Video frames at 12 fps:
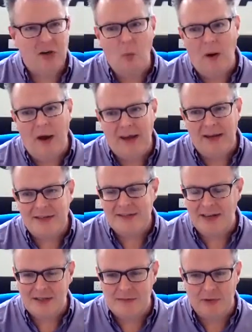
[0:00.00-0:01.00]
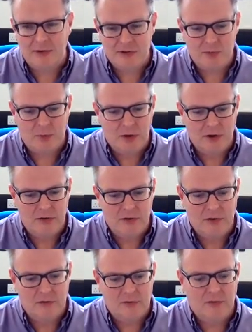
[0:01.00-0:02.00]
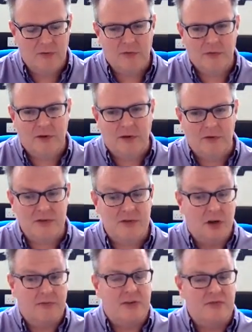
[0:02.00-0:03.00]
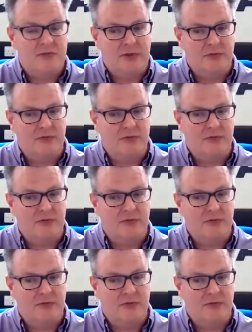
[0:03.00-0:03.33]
away 6 months worth of, service for